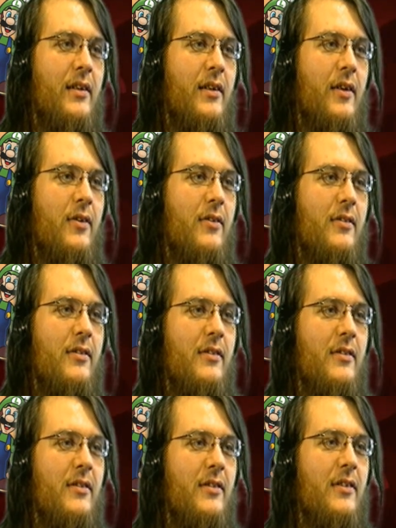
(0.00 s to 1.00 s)
Oh,
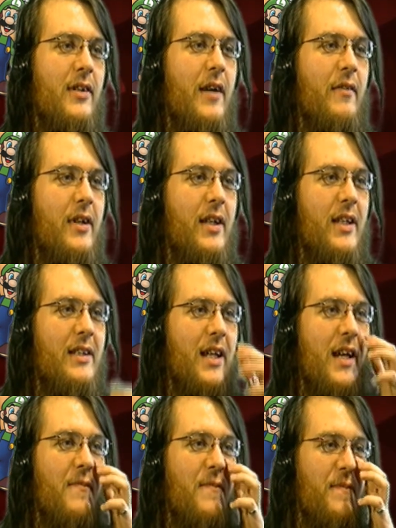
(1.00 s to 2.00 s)
I've heard of this
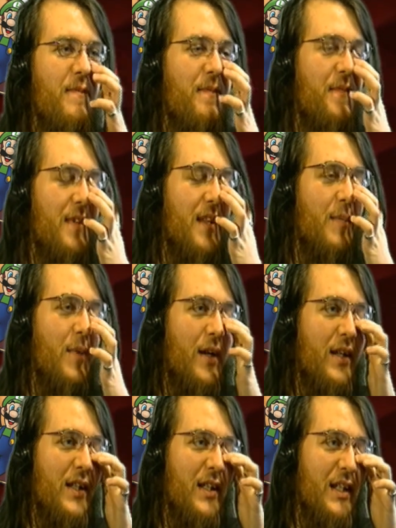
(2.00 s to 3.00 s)
game. Mark
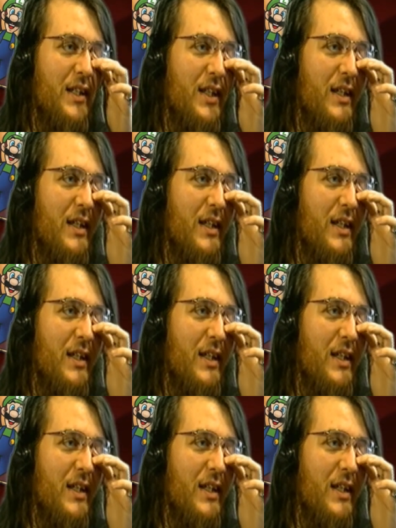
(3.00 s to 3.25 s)
of the Ninja.